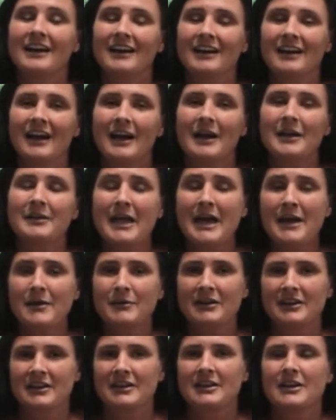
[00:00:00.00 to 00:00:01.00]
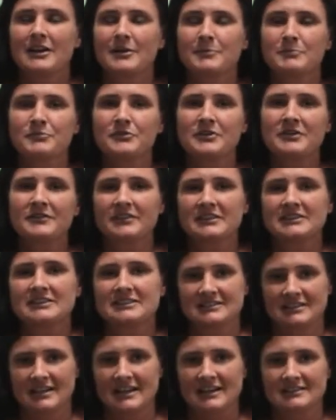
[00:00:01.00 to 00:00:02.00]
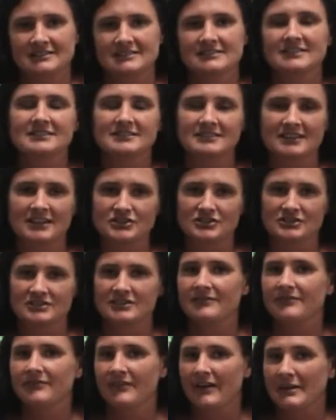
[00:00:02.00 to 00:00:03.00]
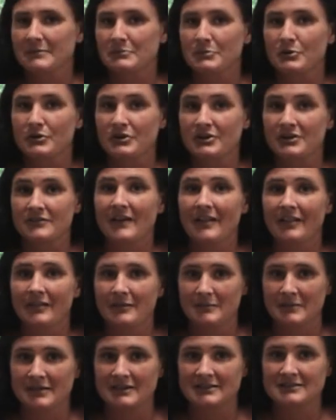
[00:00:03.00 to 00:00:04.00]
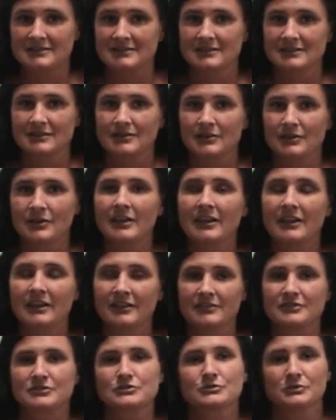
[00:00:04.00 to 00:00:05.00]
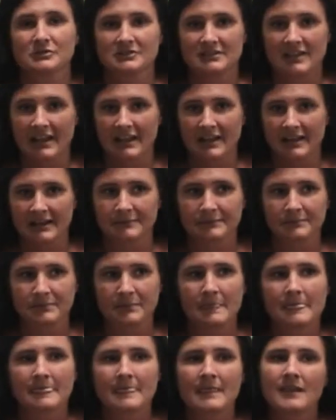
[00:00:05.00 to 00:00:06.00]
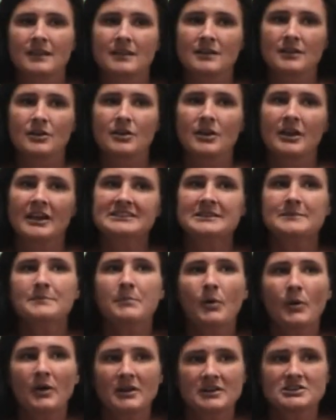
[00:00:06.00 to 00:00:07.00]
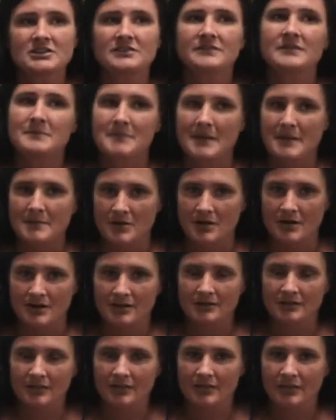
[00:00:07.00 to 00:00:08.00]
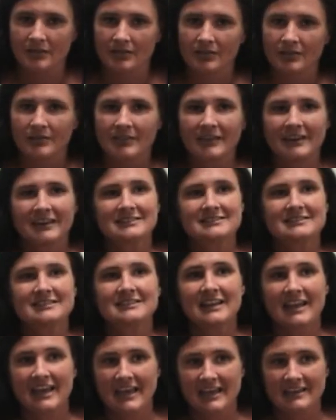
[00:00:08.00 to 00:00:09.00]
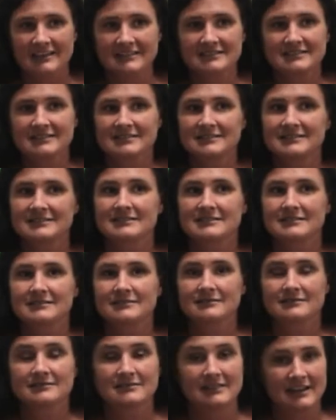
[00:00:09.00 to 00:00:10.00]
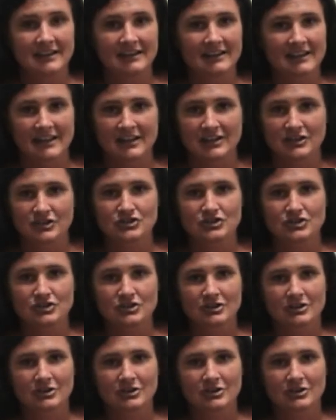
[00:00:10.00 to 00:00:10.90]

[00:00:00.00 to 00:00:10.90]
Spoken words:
I'm now going to briefly discuss the stages of fine motor development in the school setting. It's important to remember that in today's day and age,